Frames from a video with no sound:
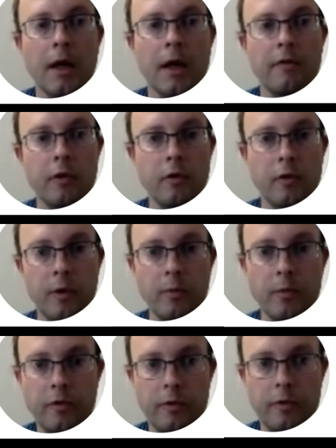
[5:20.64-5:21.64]
If you
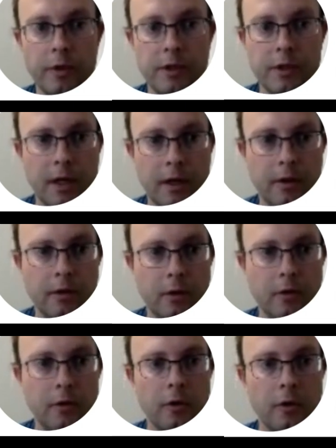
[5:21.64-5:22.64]
remember from the second
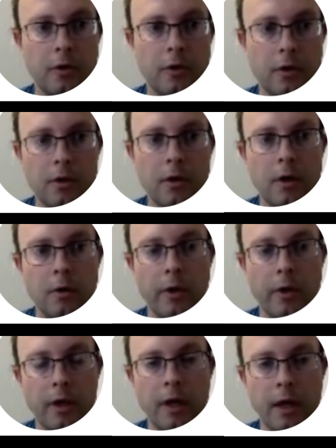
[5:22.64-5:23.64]
tutorial,
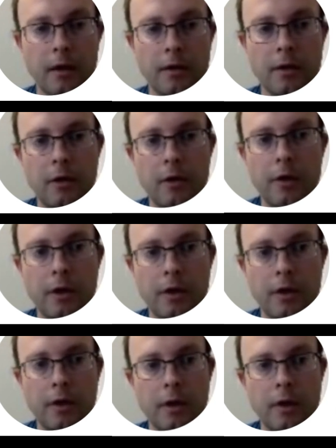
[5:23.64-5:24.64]
we
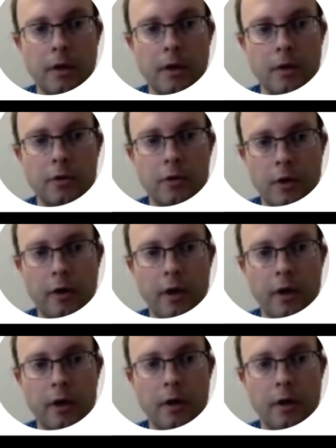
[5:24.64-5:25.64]
downloaded
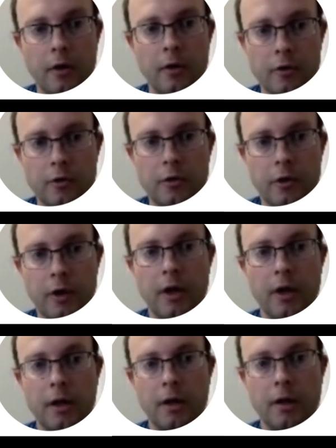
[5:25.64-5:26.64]

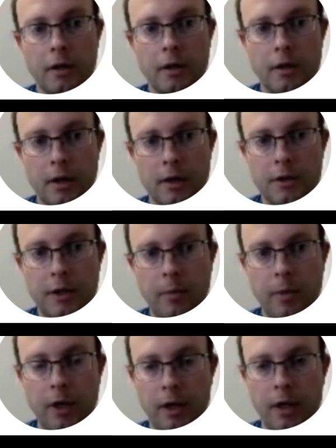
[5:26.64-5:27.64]

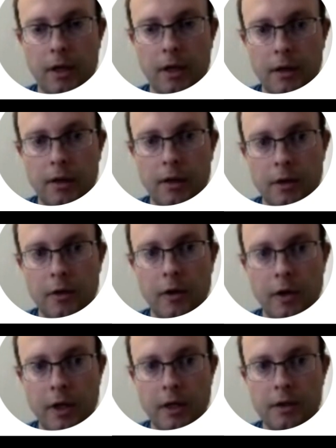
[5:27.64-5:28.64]
starry_not.jpg to
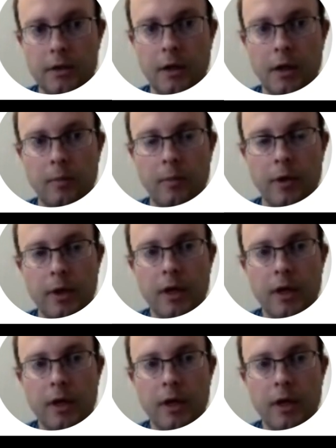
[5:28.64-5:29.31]
our desktop,